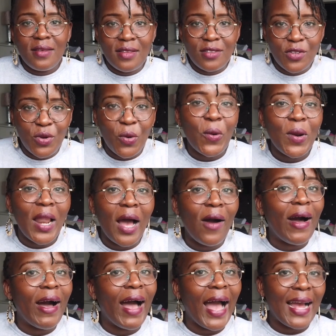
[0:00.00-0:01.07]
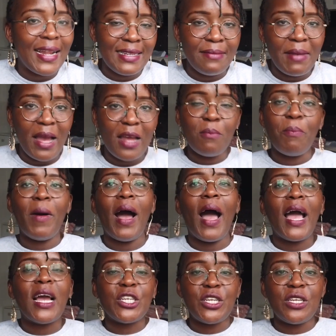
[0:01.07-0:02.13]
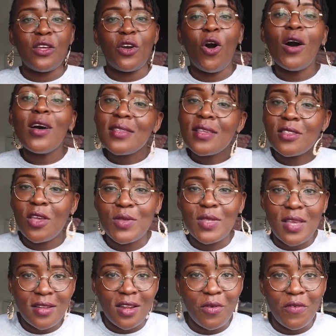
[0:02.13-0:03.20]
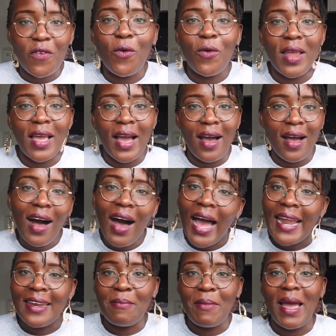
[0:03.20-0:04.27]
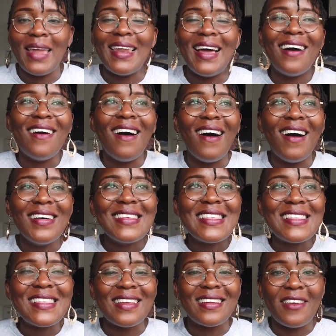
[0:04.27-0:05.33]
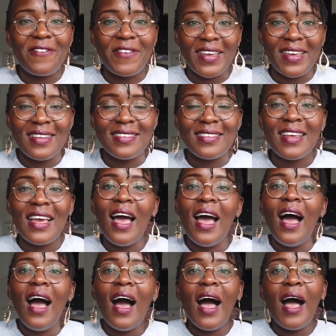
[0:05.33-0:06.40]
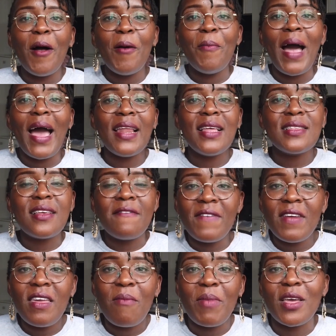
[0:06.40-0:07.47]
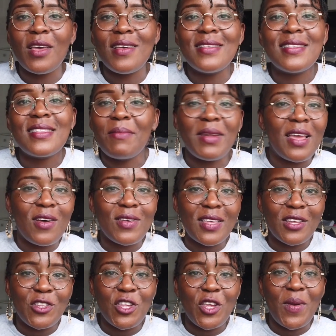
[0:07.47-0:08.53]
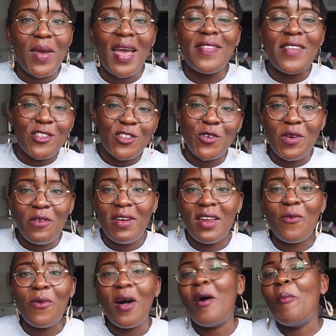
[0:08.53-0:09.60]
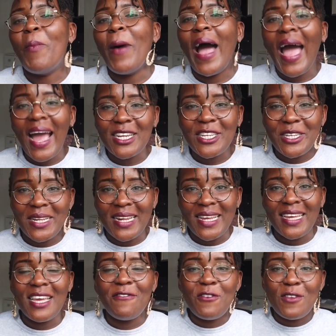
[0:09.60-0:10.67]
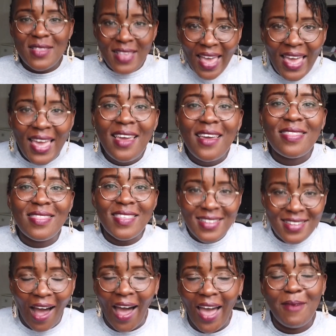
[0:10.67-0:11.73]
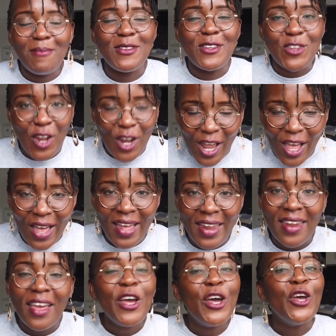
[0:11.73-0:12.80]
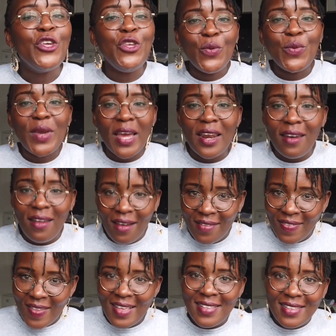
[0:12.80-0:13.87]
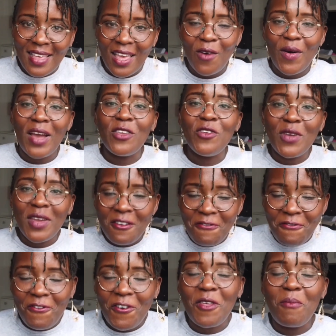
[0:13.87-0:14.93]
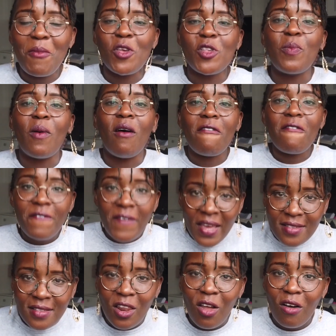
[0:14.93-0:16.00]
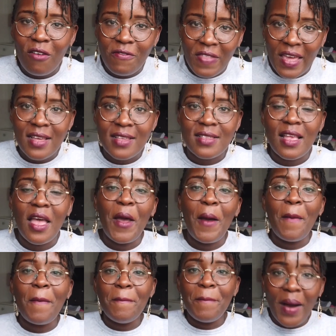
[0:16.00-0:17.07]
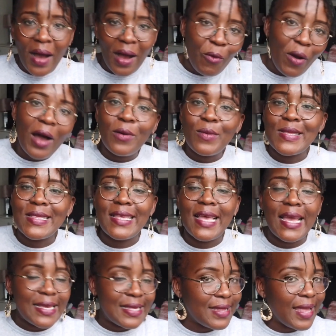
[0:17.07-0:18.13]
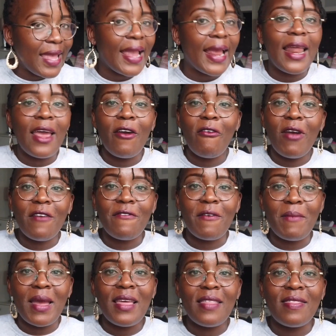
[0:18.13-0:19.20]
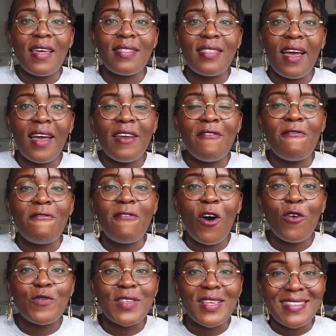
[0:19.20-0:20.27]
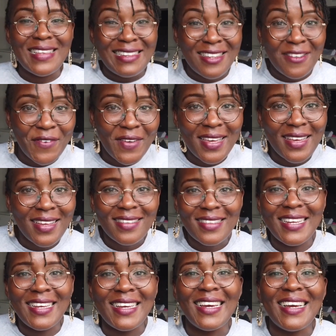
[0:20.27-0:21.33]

easy to call out a handyman, but actually the costs associated with calling out a handyman are significant. And it's convenient because somebody else can do it and they do it really well. But actually, if you take the time to learn, you can learn the skill and you can, for the most part, fix a lot of things. But what I would say is stay clear away from anything that involves a certificate